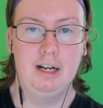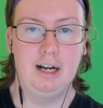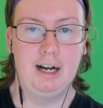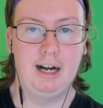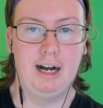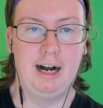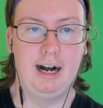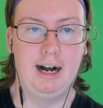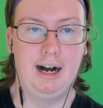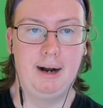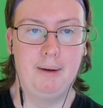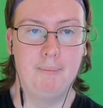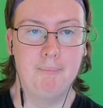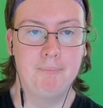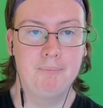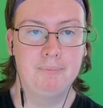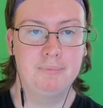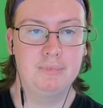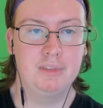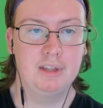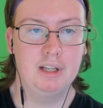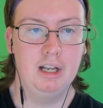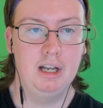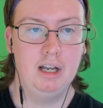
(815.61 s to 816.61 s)
Um,
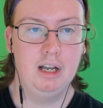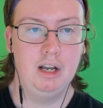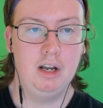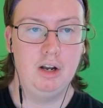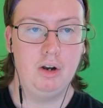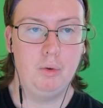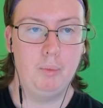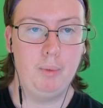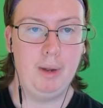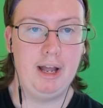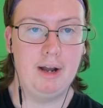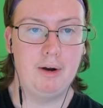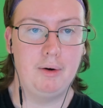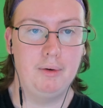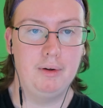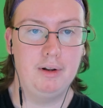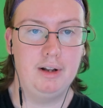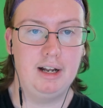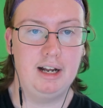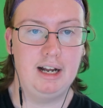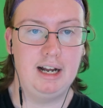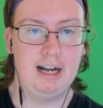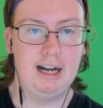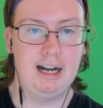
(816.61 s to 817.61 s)
well,
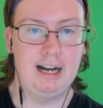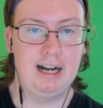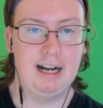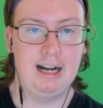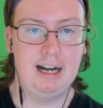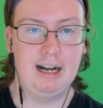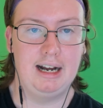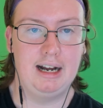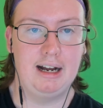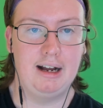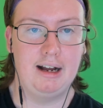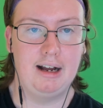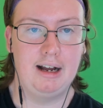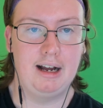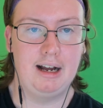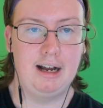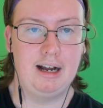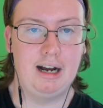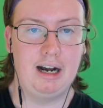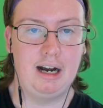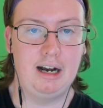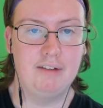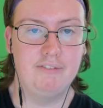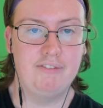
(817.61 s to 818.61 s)
uh,
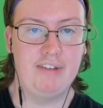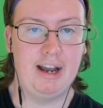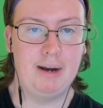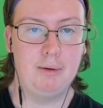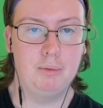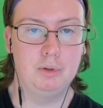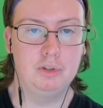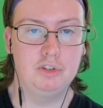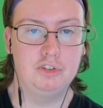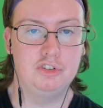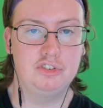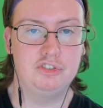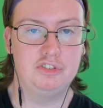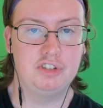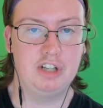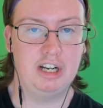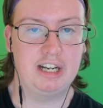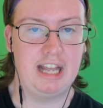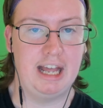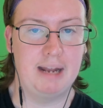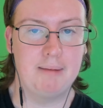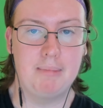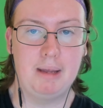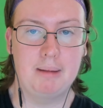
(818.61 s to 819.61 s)
that was
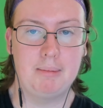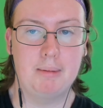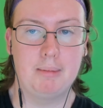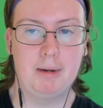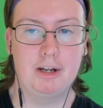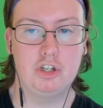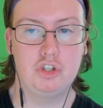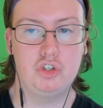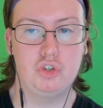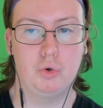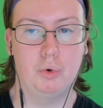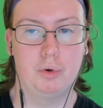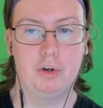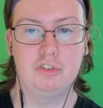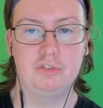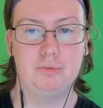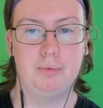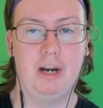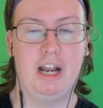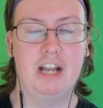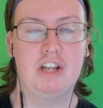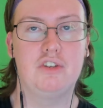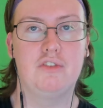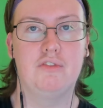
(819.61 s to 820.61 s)
again maybe my shortest
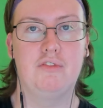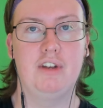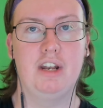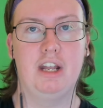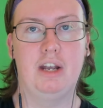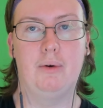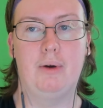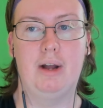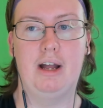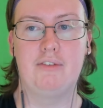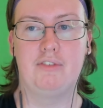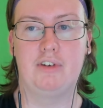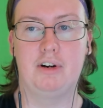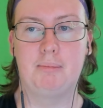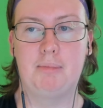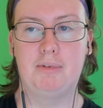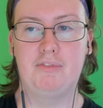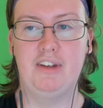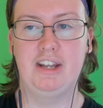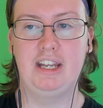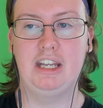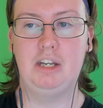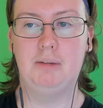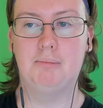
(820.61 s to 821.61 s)
reaction video ever. But
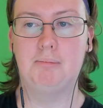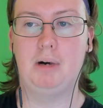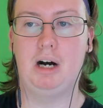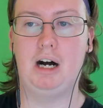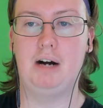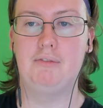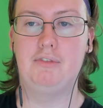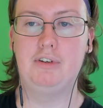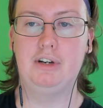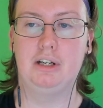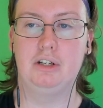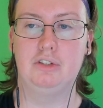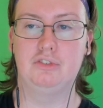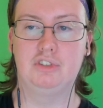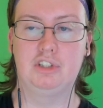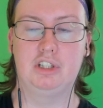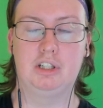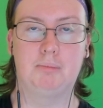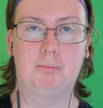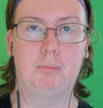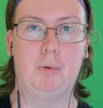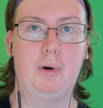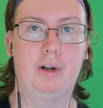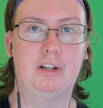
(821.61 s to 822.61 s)
thank you, Bob, for using
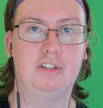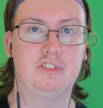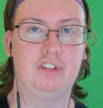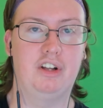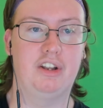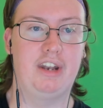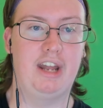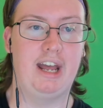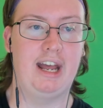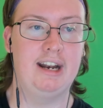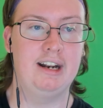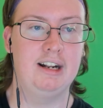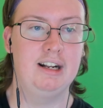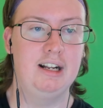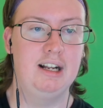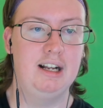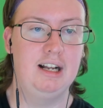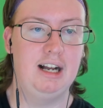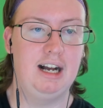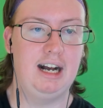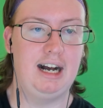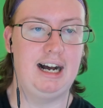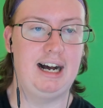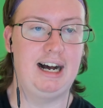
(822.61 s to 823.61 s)
your points on that.
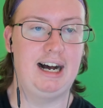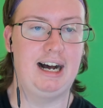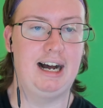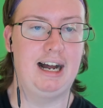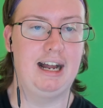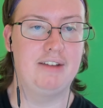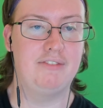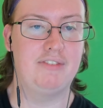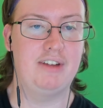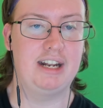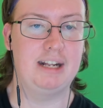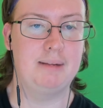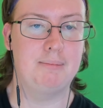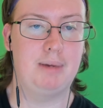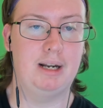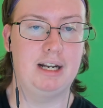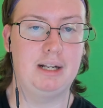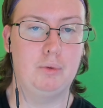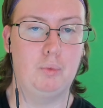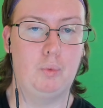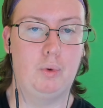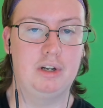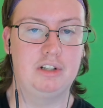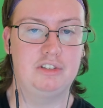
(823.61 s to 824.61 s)
Uh, if anybody
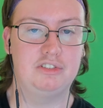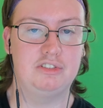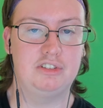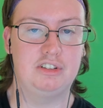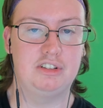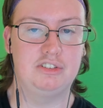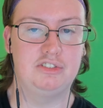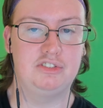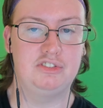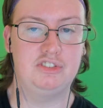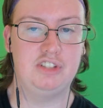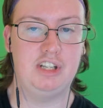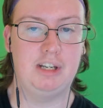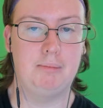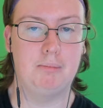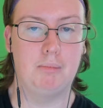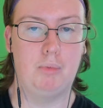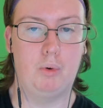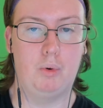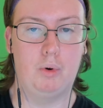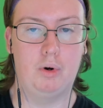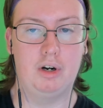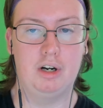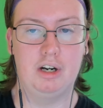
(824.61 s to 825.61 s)
wants to see
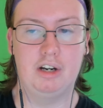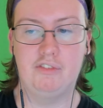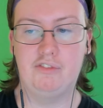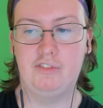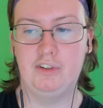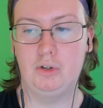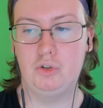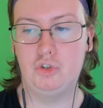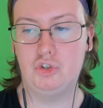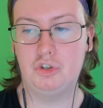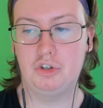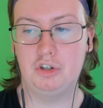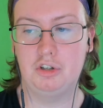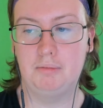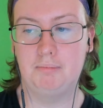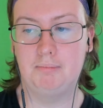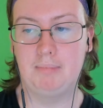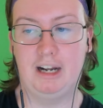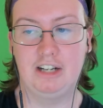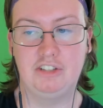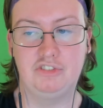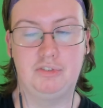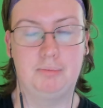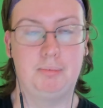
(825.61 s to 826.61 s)
more in the future,
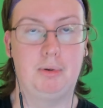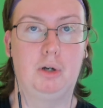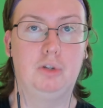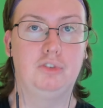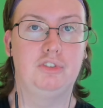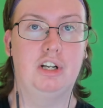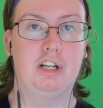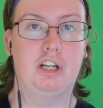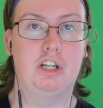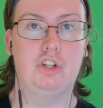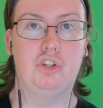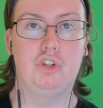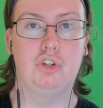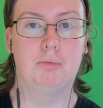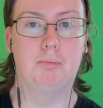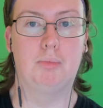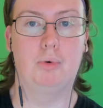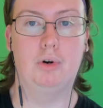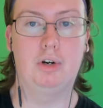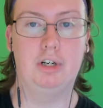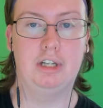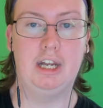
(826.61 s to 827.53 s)
I suppose I could do more.